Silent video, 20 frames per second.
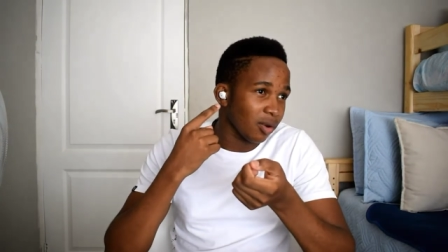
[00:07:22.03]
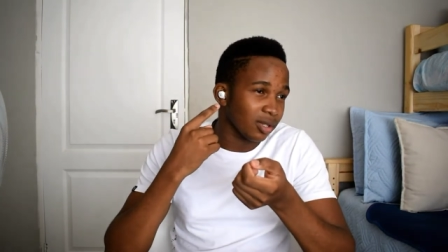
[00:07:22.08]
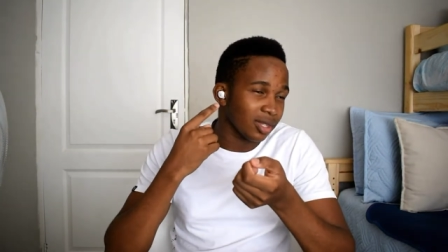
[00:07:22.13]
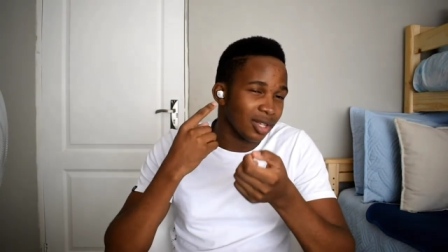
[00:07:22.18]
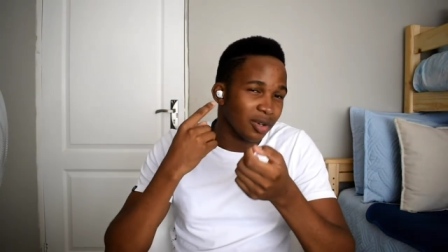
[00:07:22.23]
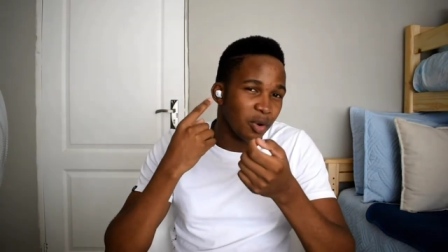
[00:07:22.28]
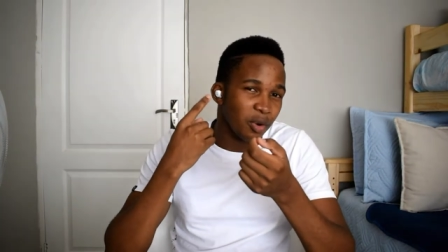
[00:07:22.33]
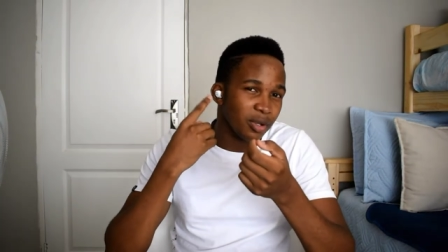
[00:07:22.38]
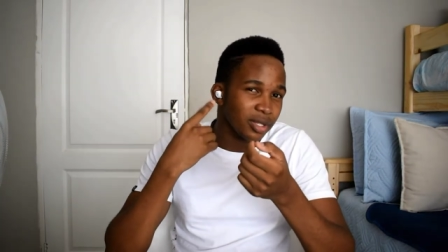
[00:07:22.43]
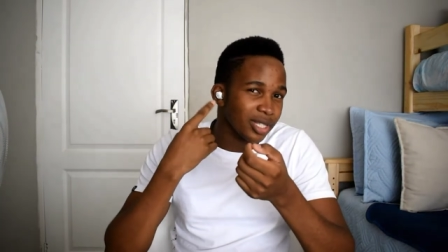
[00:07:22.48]

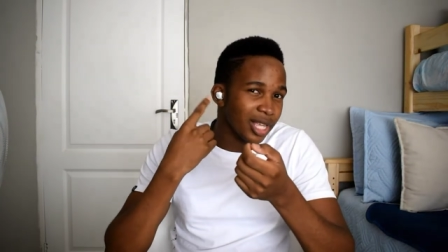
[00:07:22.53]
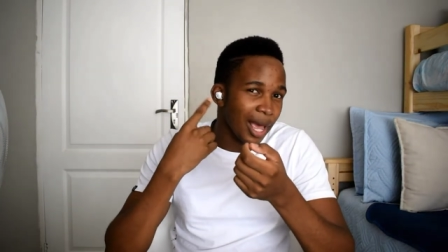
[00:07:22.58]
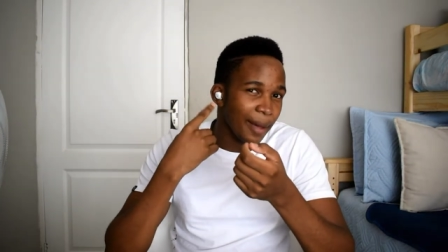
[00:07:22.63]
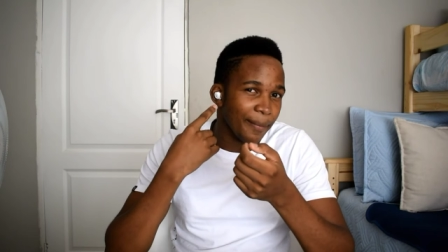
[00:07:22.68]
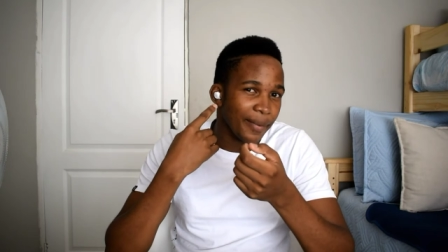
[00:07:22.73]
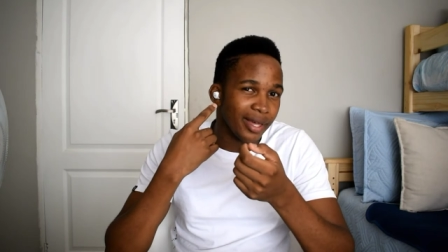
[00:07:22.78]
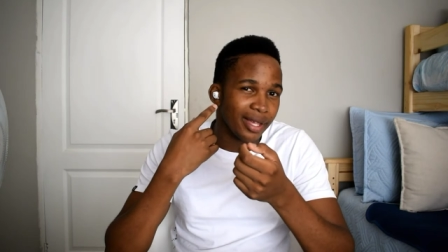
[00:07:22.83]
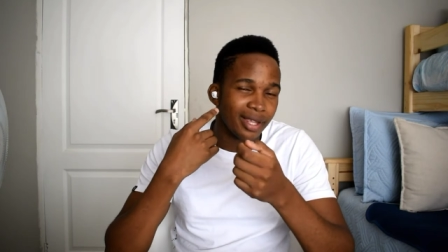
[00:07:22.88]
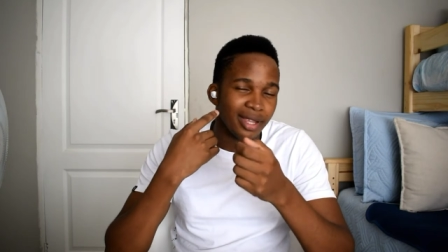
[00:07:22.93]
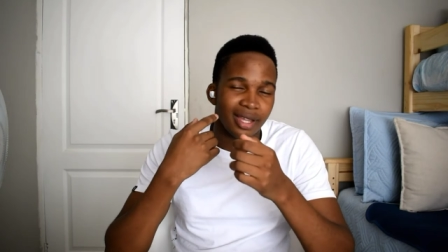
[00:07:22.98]
the whole
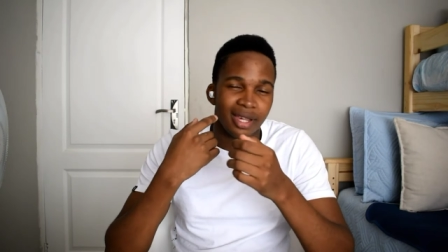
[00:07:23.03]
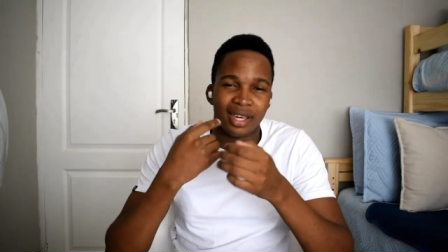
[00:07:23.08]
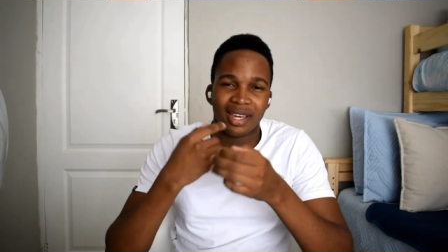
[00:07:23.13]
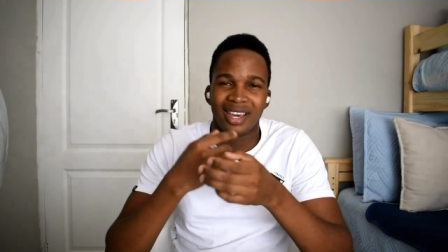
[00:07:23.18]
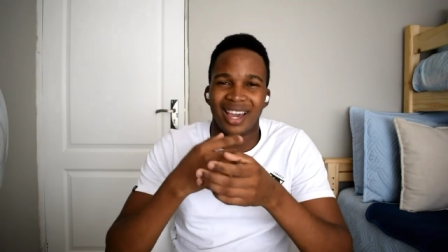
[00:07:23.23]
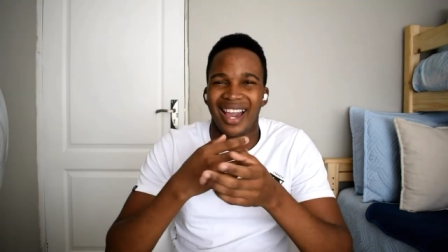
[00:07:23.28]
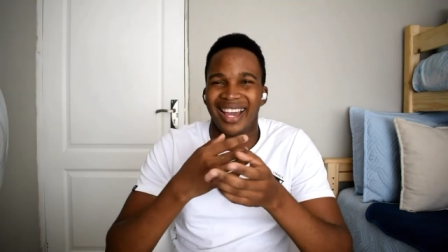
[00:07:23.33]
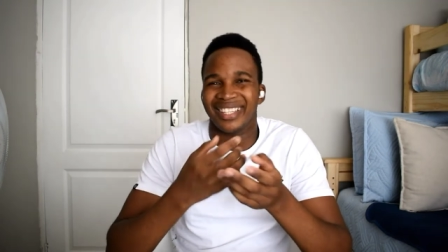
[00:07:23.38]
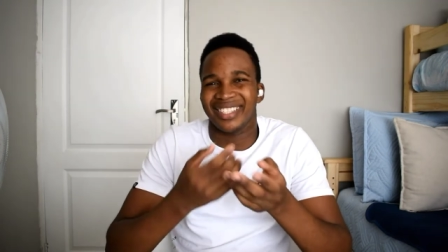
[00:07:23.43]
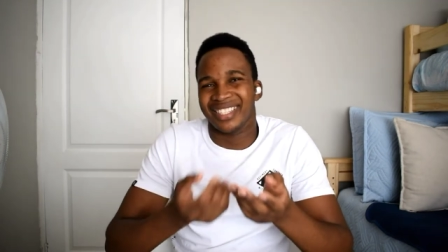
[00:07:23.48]
tapping
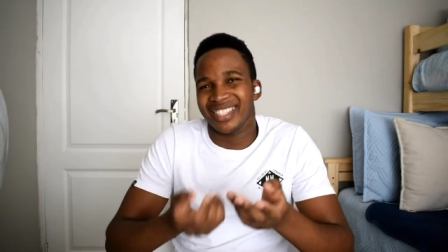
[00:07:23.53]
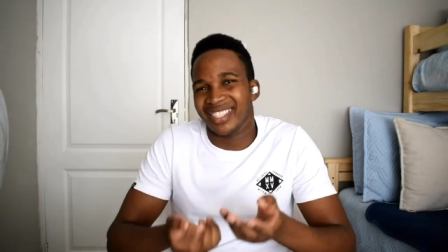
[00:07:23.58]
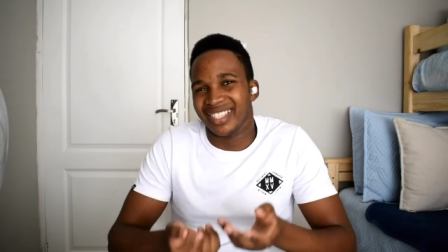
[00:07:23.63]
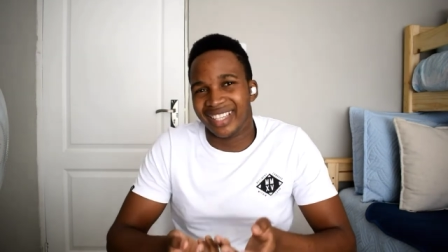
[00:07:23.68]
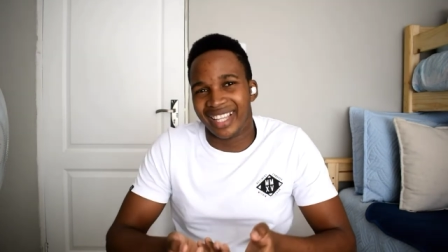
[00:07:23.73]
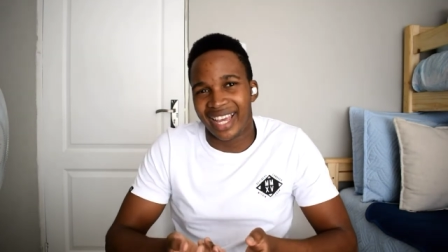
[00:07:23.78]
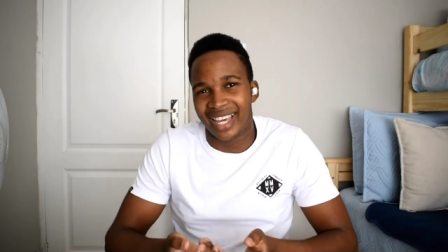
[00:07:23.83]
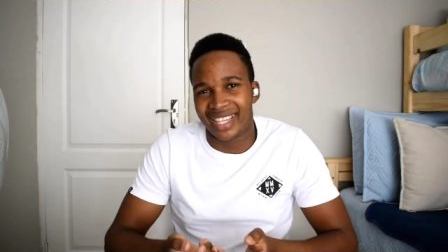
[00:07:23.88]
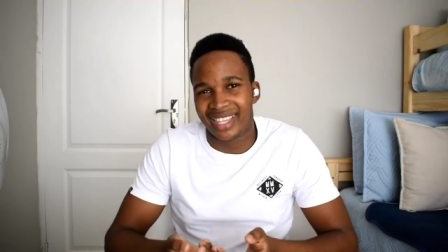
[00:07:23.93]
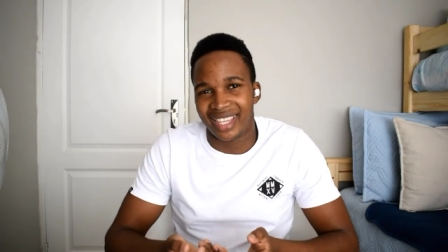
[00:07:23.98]
thing, I didn't
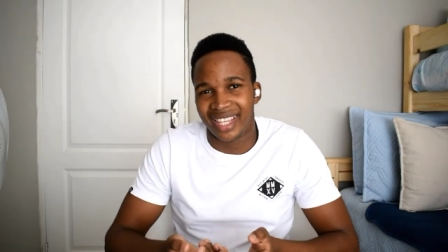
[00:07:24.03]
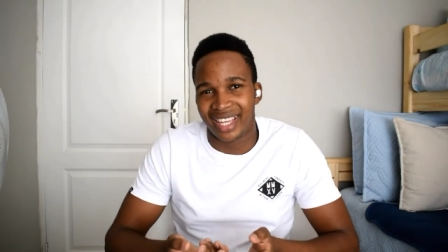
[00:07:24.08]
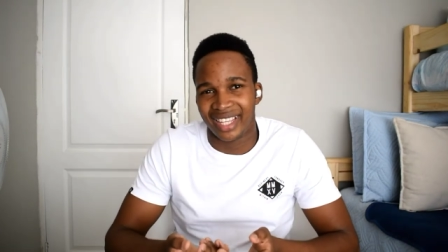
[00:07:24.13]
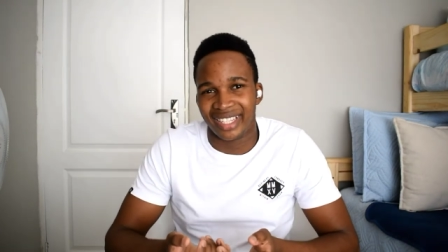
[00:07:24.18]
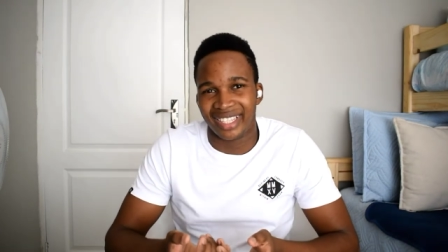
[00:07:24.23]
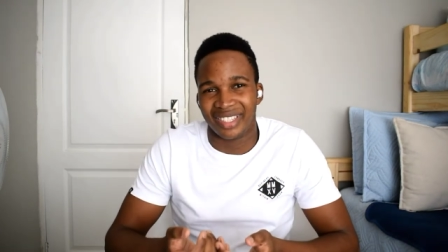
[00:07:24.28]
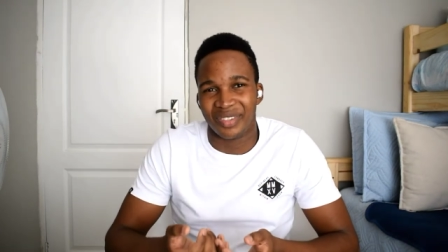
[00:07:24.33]
like that.